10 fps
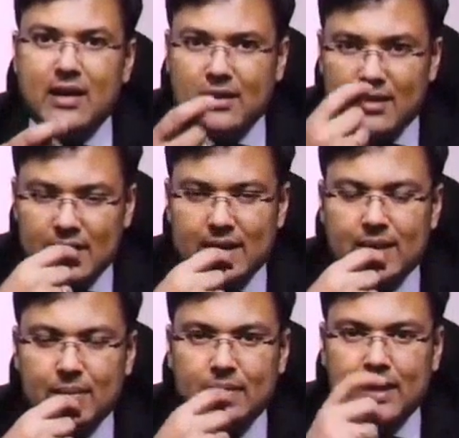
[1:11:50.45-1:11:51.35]
drink
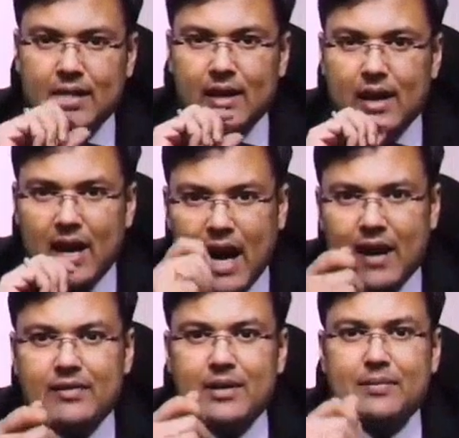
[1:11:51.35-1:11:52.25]
something,
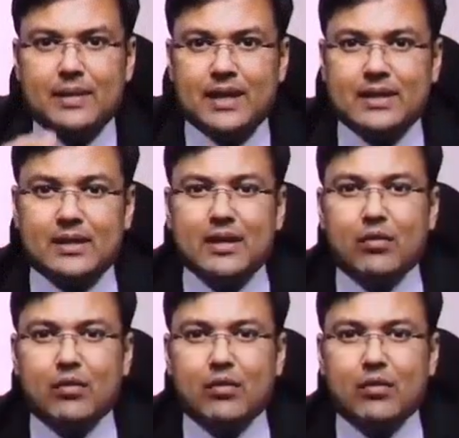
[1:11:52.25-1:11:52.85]
after meals,